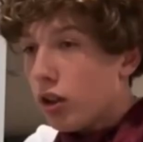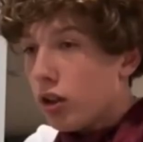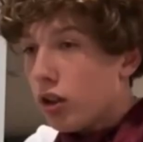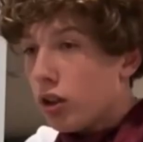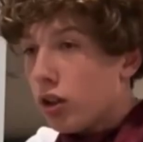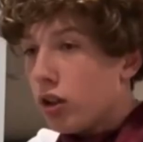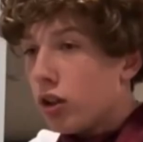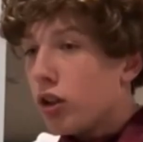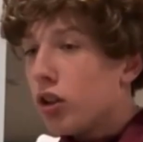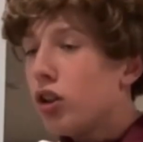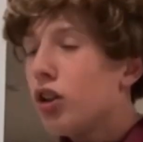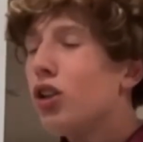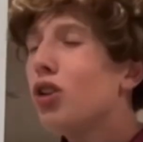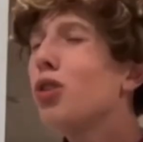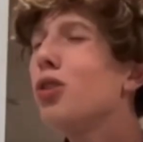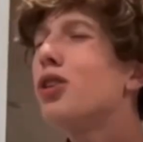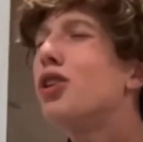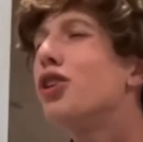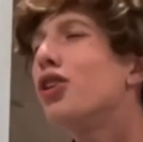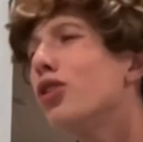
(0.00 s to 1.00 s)
he'll
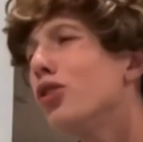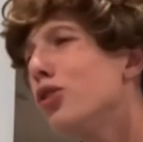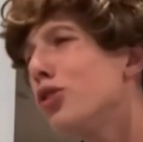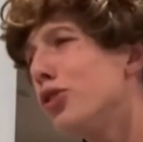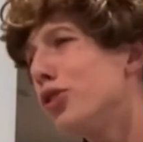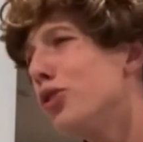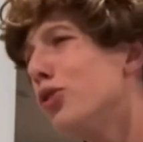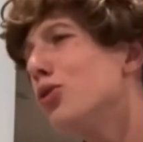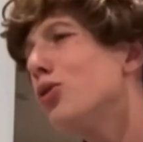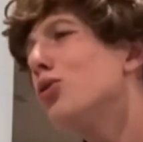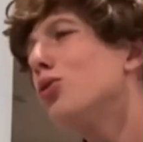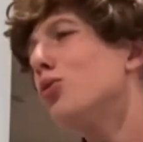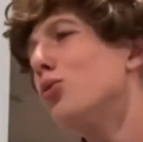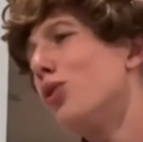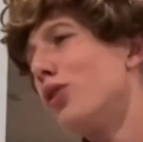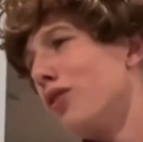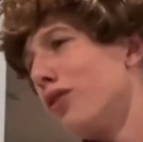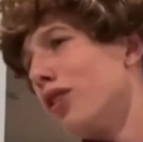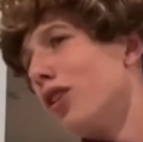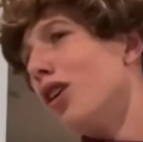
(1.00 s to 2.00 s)
kill you with
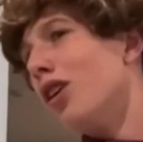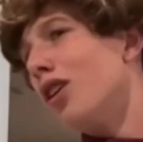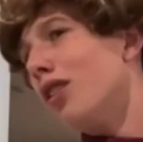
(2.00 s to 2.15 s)
love.